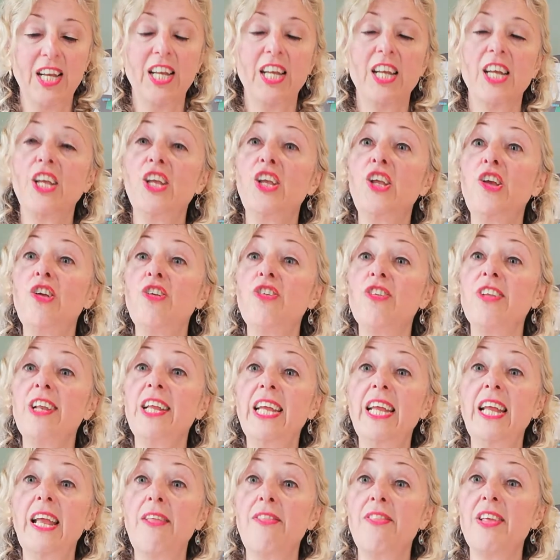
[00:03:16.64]

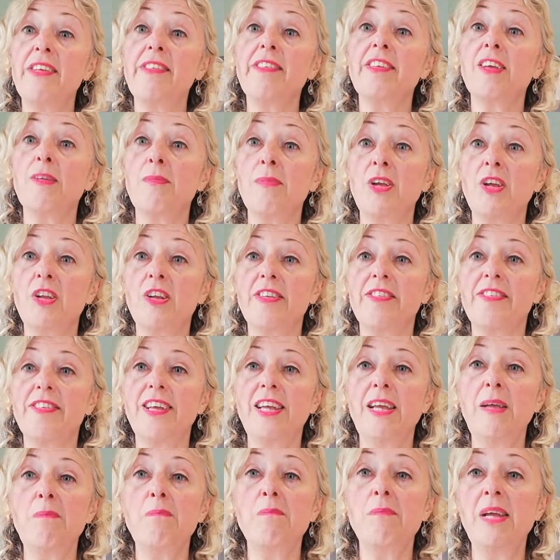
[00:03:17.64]
Usually in this
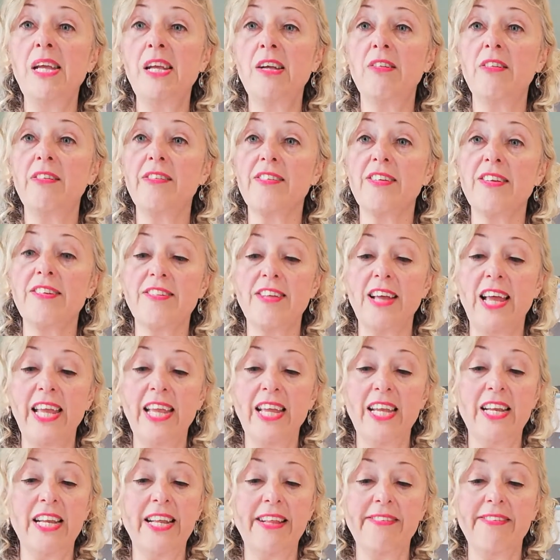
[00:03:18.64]
community, meals are
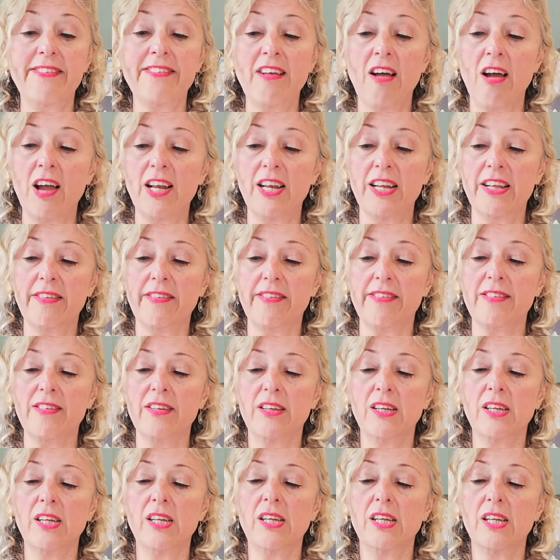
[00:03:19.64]
taken in silence.
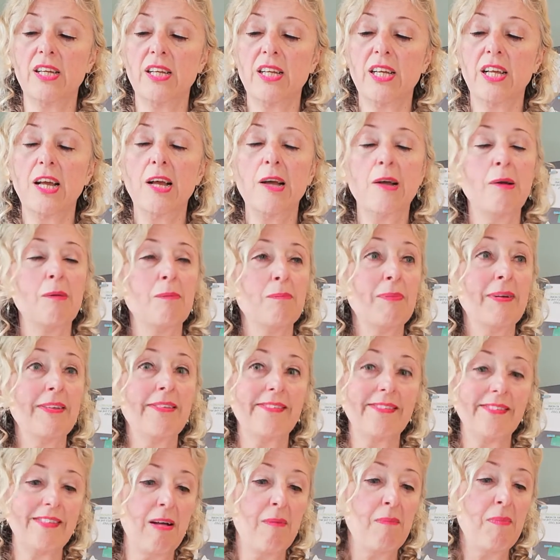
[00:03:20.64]
But
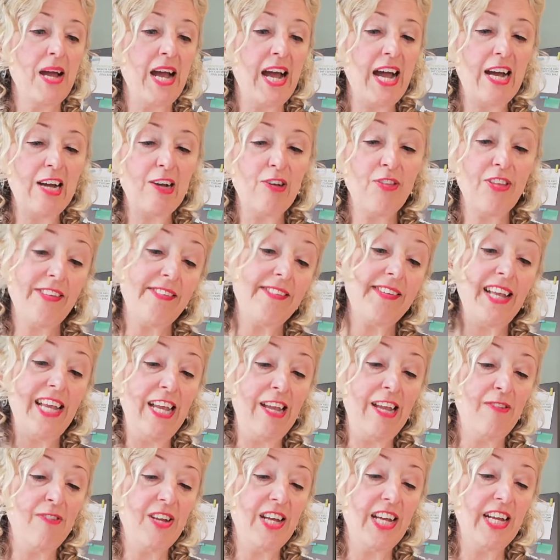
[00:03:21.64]
somehow this
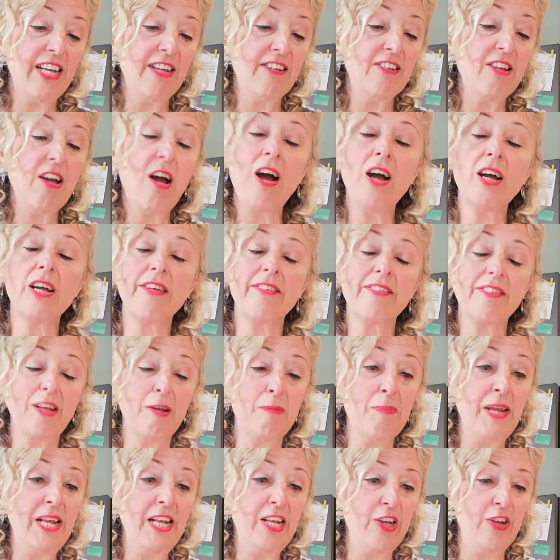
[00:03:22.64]
evening, tongues had
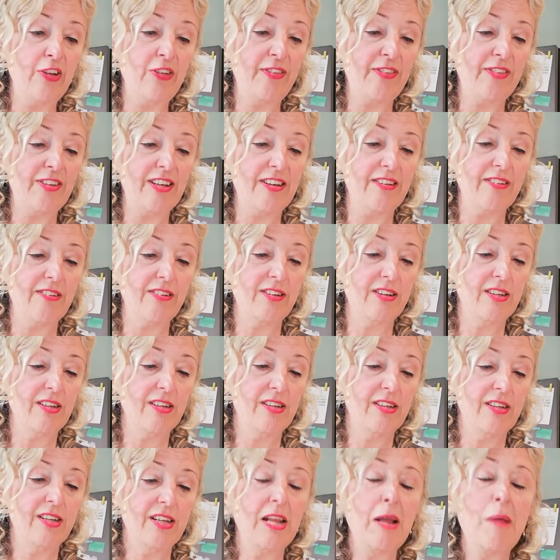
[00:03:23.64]
been loosened.
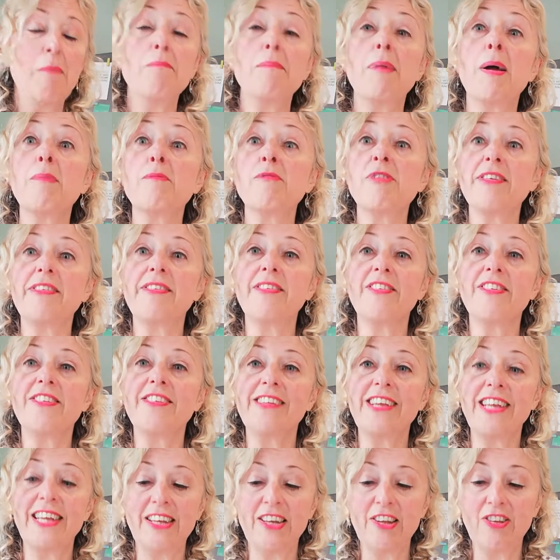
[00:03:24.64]
Memories of the
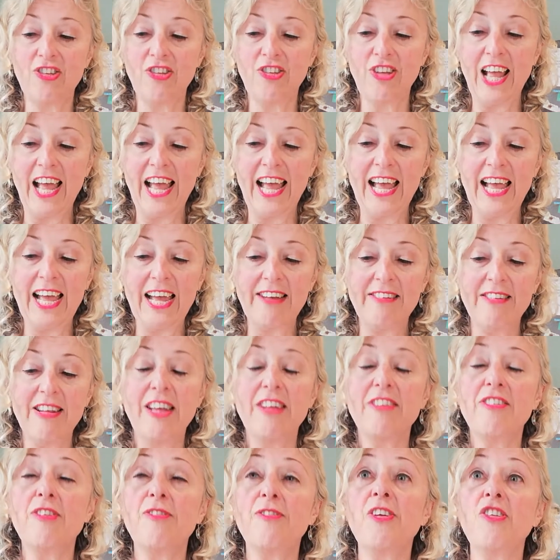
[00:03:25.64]
Dean are shared,
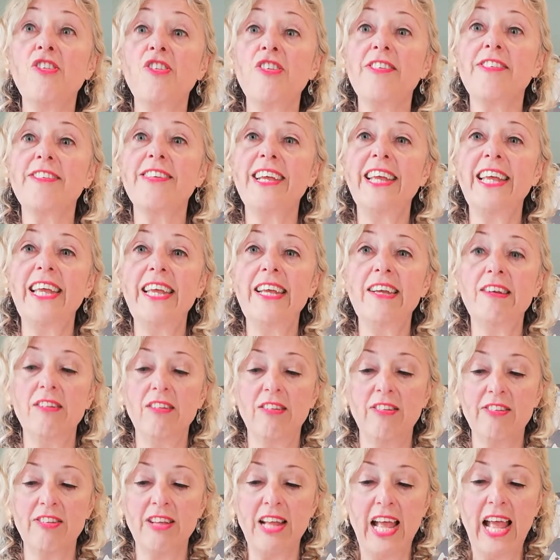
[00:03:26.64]
divisions are
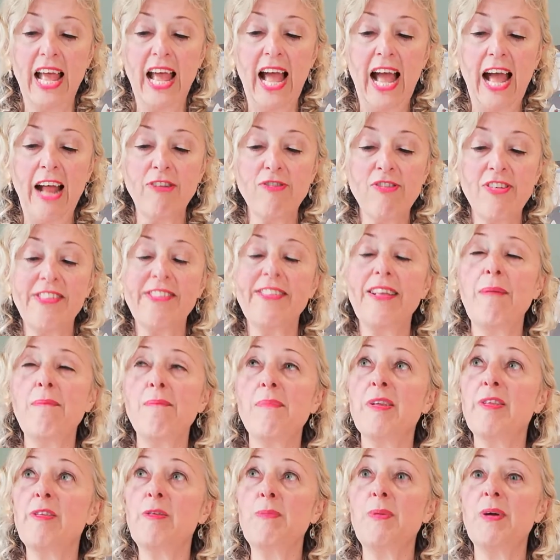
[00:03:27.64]
healed, and
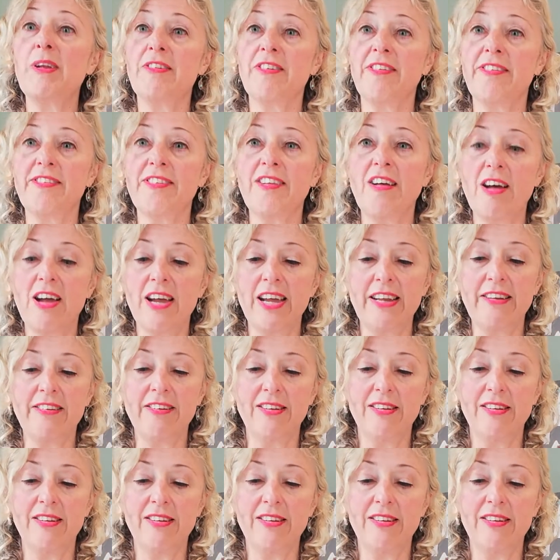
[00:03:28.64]
resentments put aside.